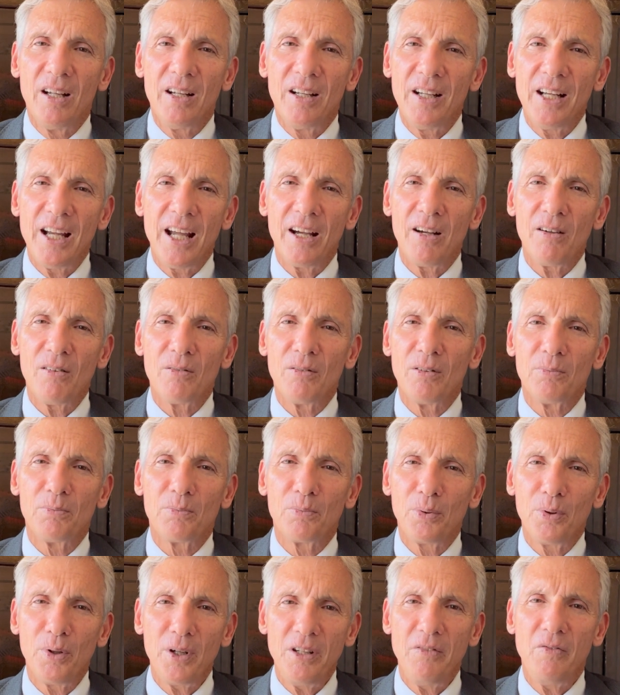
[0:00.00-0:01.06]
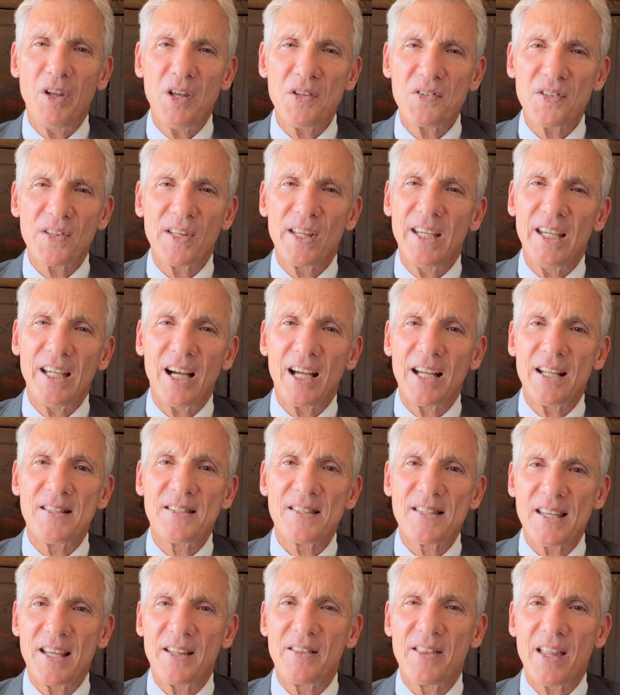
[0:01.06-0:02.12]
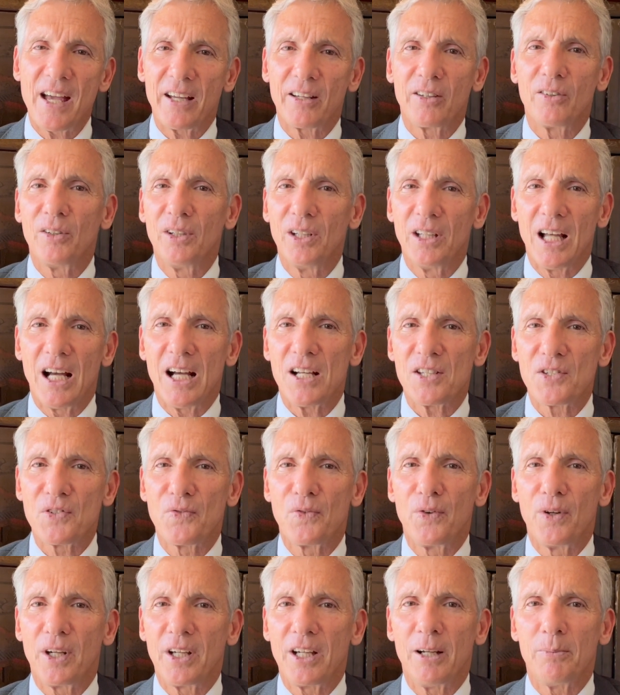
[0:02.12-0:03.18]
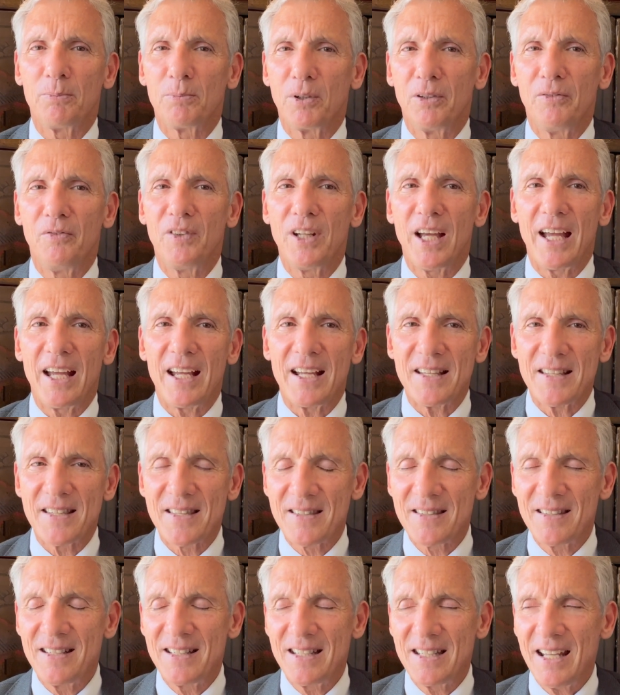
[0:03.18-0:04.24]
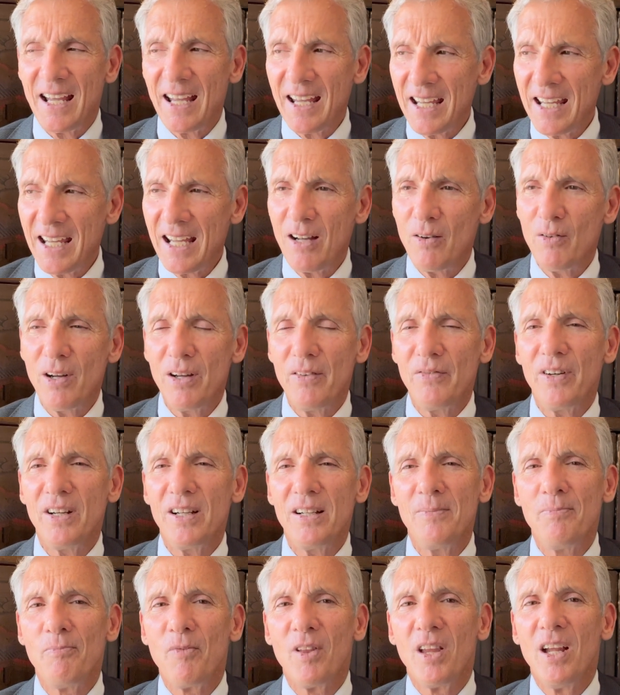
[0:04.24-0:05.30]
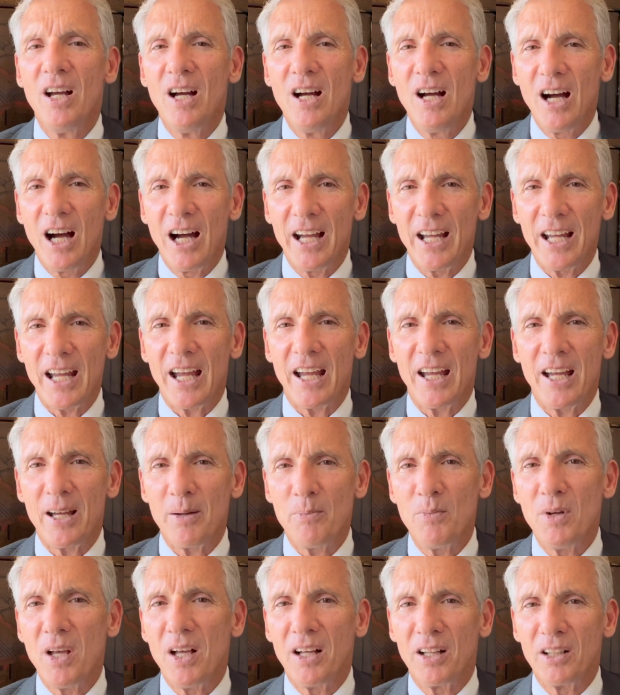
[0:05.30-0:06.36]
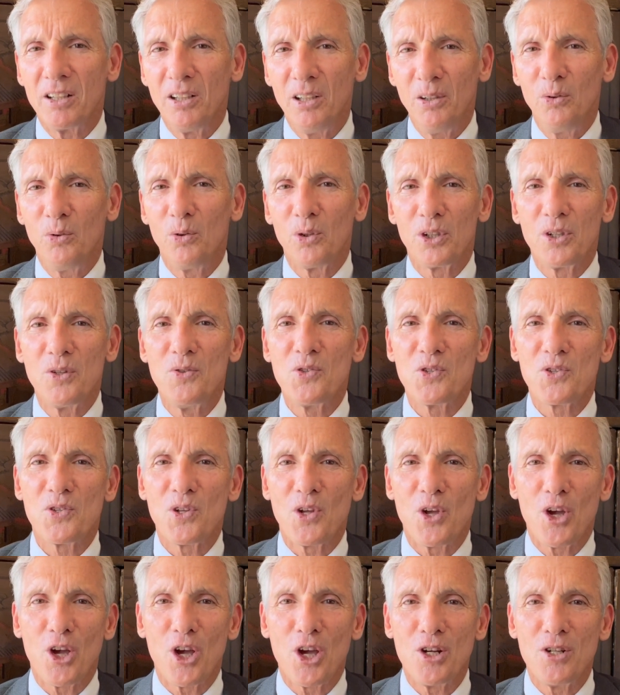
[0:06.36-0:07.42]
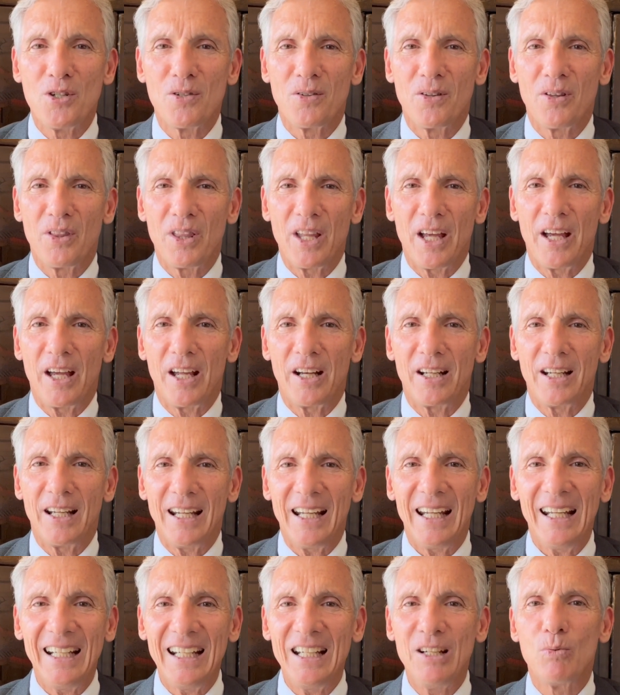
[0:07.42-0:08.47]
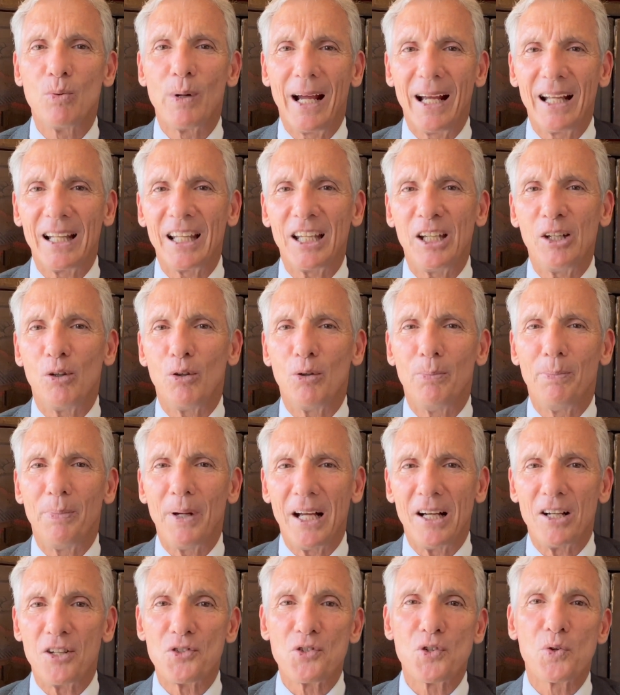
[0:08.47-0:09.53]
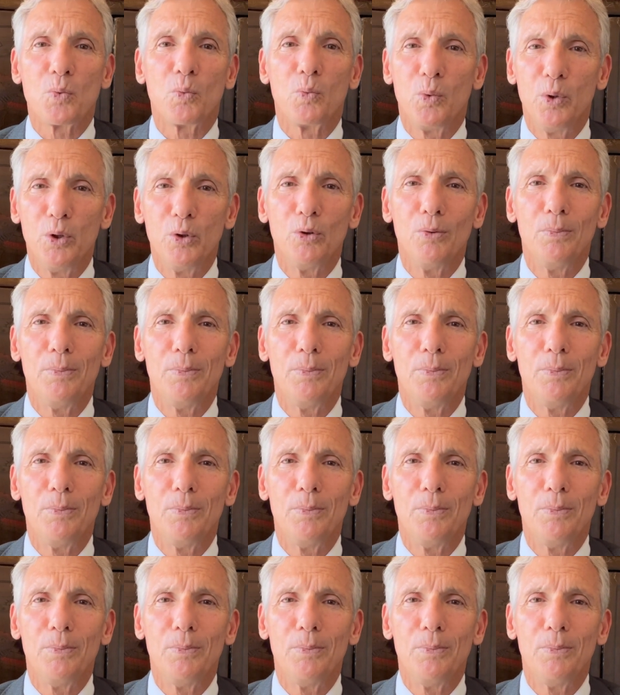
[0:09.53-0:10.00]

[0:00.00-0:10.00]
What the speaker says: Now, previously I had said that could last for a couple of days. Today, however, I am a little concerned that any rally or bounce will